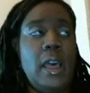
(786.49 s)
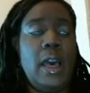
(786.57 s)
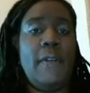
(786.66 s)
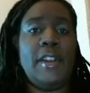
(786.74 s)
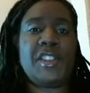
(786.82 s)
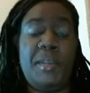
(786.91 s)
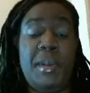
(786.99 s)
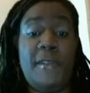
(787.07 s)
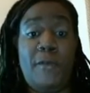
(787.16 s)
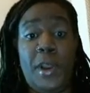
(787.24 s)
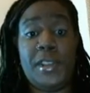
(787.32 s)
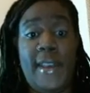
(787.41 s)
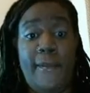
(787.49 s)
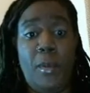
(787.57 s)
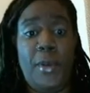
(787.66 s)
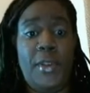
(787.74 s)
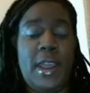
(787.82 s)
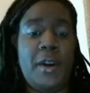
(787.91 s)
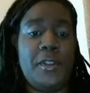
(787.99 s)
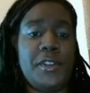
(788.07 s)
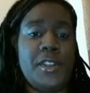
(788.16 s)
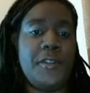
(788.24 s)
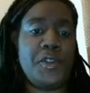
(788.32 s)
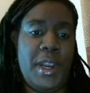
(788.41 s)
That's going to be 47 with a
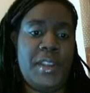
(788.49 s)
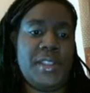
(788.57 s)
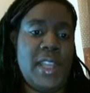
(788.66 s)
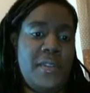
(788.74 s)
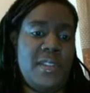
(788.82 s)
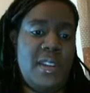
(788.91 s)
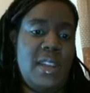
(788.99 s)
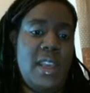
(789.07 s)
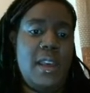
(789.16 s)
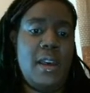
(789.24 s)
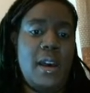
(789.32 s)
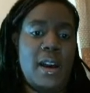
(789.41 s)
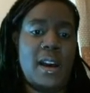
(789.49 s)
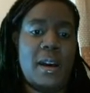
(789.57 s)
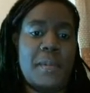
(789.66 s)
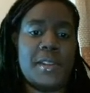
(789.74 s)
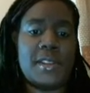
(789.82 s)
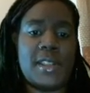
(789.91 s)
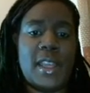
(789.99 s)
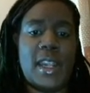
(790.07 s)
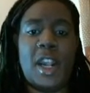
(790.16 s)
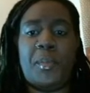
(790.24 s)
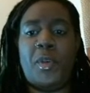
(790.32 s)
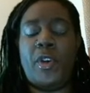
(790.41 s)
downsell of 27, and set it
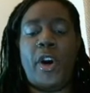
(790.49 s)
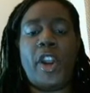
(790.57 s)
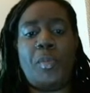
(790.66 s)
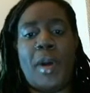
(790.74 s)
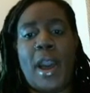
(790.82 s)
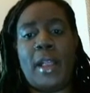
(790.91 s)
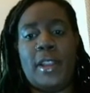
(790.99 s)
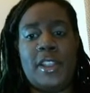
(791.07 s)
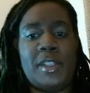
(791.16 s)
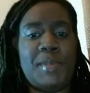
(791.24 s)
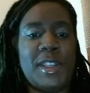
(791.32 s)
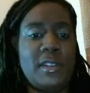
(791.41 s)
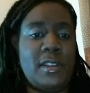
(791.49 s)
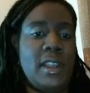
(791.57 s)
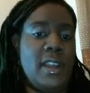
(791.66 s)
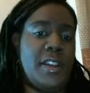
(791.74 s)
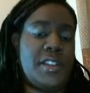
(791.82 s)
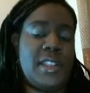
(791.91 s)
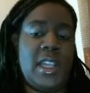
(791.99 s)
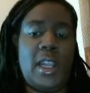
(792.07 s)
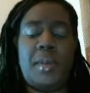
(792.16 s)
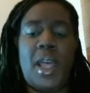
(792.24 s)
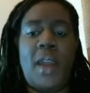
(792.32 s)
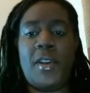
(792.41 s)
up on autopilot. He's basically going to set
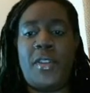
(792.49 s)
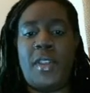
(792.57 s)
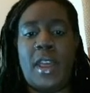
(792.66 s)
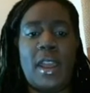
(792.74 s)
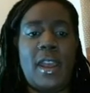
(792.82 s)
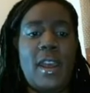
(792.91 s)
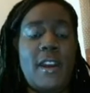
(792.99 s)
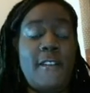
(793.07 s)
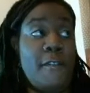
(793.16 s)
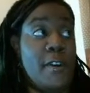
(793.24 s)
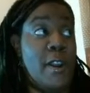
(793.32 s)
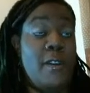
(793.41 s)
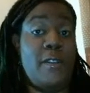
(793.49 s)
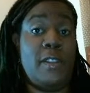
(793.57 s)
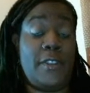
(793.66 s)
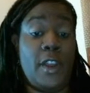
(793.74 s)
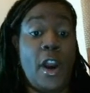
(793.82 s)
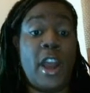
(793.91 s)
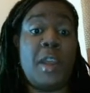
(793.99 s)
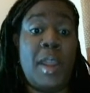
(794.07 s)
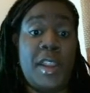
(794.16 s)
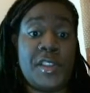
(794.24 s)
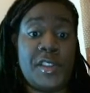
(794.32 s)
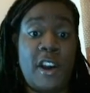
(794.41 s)
up everything for you, like the
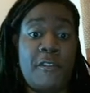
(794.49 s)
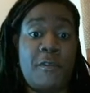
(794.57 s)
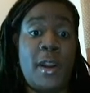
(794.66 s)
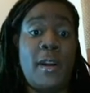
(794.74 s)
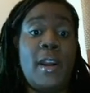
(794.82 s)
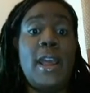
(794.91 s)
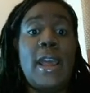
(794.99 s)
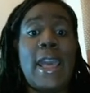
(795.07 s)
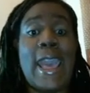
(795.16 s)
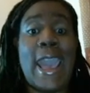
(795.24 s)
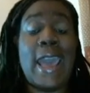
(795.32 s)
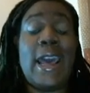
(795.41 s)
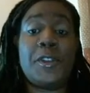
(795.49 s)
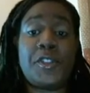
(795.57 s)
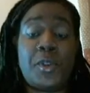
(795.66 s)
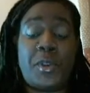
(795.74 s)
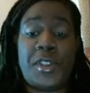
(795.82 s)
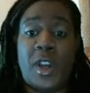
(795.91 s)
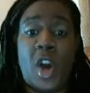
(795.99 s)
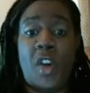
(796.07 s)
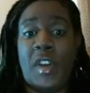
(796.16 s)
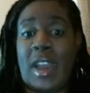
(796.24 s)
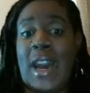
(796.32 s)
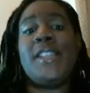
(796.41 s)
automated software and outsourcing all
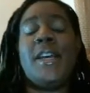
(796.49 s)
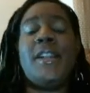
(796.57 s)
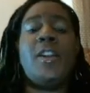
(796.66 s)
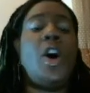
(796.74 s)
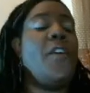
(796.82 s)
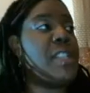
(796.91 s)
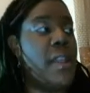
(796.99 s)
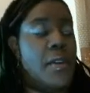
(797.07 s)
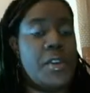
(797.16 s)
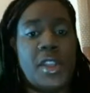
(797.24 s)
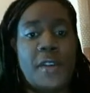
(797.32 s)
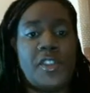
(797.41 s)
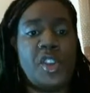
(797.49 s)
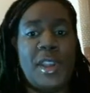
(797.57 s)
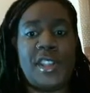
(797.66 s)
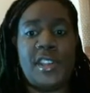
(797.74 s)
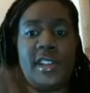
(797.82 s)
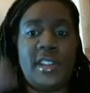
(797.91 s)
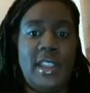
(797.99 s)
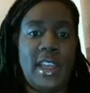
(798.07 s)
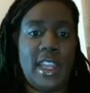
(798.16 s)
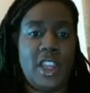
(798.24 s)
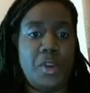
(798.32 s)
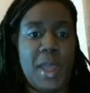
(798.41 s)
the content and all this other stuff. So basically,
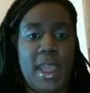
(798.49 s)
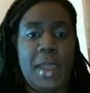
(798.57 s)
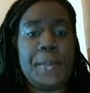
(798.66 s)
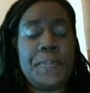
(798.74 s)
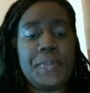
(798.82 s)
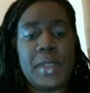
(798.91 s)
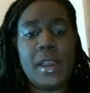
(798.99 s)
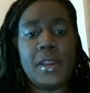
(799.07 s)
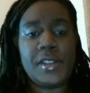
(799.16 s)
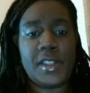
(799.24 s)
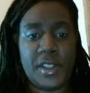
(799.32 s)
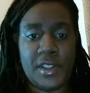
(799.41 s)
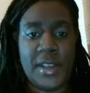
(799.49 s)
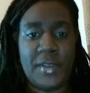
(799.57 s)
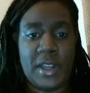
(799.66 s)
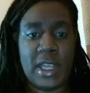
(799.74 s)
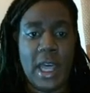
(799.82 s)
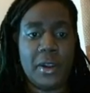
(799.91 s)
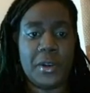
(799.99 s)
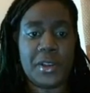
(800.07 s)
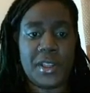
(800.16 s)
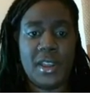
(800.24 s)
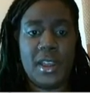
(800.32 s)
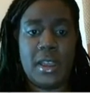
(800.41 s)
like you're paid
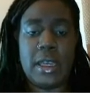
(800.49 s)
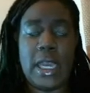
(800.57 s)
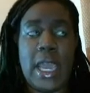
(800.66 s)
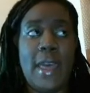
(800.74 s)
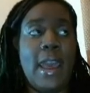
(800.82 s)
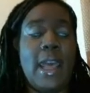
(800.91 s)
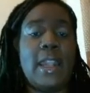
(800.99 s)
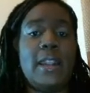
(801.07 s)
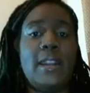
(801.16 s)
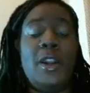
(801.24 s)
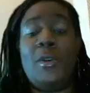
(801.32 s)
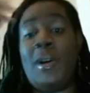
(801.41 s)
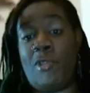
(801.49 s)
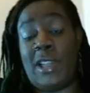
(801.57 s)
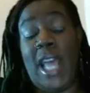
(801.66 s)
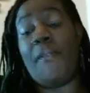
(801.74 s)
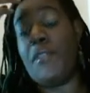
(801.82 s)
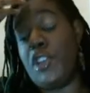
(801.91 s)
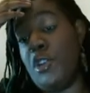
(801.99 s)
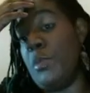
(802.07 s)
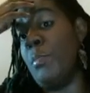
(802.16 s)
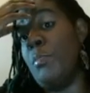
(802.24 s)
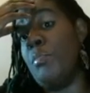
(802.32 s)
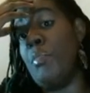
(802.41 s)
$67, and you don't really have to
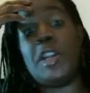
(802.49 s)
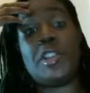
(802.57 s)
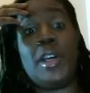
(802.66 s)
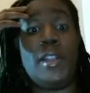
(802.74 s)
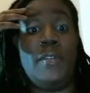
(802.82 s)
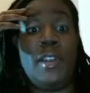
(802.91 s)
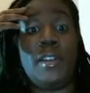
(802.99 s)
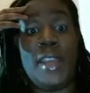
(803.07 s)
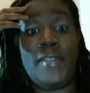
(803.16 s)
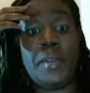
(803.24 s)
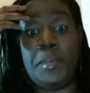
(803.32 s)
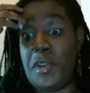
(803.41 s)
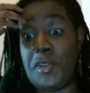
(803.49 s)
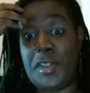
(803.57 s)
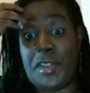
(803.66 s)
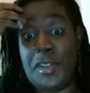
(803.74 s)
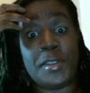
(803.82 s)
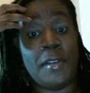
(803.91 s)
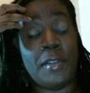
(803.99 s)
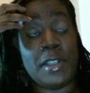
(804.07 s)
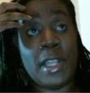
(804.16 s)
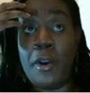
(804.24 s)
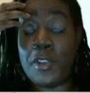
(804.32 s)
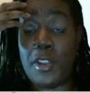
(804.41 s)
do much other than give them your $67,
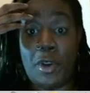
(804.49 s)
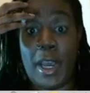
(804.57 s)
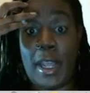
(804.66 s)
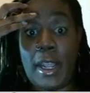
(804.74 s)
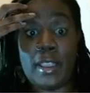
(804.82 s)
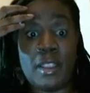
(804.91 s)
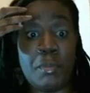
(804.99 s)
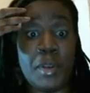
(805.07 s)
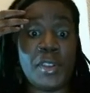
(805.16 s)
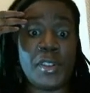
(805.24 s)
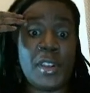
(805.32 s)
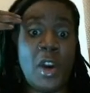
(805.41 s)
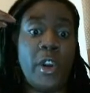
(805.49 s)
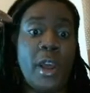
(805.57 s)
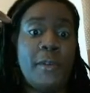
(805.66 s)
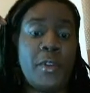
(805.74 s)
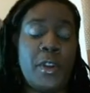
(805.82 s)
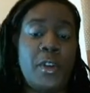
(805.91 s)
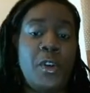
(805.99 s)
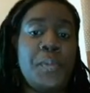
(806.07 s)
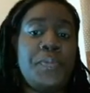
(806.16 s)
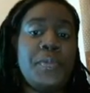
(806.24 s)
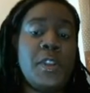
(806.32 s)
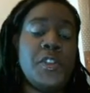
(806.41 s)
and they'll kind of get the business going up for you.
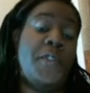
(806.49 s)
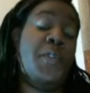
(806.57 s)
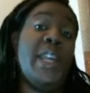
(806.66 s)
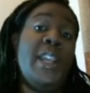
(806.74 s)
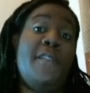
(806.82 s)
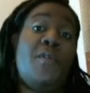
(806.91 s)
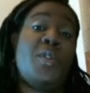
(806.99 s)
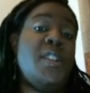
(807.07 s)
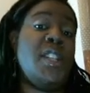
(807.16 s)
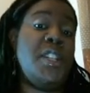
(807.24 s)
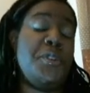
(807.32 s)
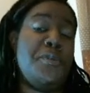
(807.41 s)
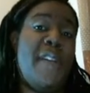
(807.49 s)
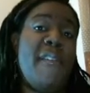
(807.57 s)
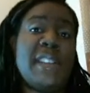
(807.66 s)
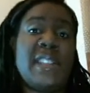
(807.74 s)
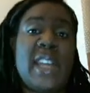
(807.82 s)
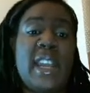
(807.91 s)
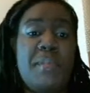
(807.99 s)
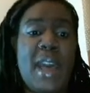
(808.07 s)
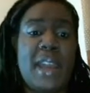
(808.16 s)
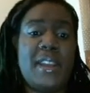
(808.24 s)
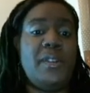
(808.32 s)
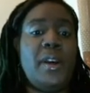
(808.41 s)
So if you can afford to do that, that's not a
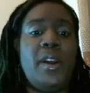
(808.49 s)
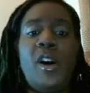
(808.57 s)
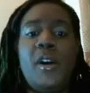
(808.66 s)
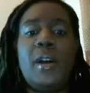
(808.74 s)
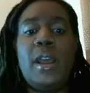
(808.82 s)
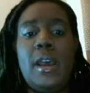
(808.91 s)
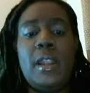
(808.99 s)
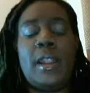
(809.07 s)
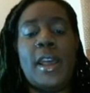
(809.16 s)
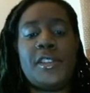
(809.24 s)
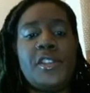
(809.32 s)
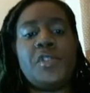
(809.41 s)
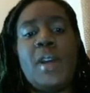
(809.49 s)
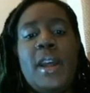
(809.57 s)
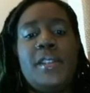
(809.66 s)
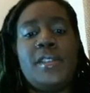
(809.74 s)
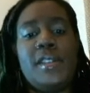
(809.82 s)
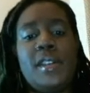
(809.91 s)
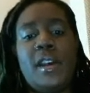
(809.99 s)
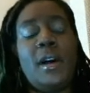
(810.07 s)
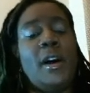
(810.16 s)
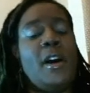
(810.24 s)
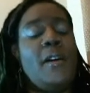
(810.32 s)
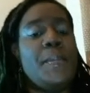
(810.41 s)
bad deal at all. License rights
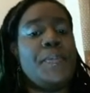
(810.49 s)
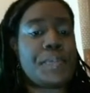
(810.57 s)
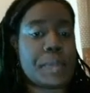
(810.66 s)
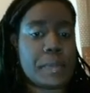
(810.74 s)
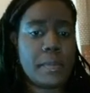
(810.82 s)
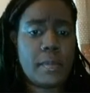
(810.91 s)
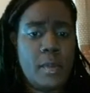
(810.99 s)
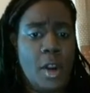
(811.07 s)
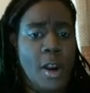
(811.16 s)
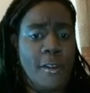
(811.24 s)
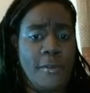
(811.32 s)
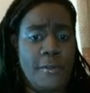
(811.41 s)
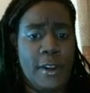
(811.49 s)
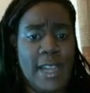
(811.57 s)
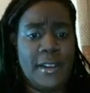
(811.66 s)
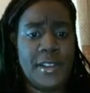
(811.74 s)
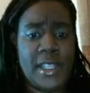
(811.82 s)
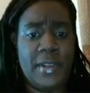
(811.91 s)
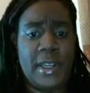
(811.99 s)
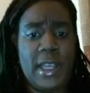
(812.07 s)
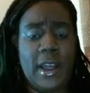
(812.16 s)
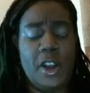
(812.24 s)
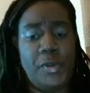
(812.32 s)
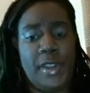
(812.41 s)
are
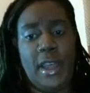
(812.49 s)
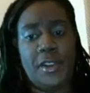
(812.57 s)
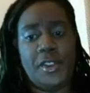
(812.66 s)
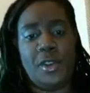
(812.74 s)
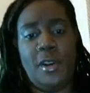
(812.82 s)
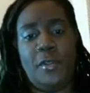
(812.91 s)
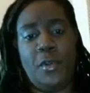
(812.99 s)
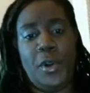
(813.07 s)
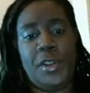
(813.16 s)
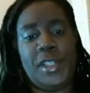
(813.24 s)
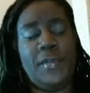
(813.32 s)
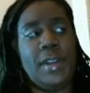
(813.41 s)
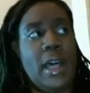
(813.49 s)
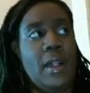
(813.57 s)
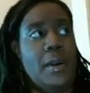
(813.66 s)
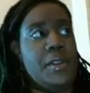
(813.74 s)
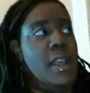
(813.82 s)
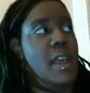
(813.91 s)
$97 with a downsell of $47.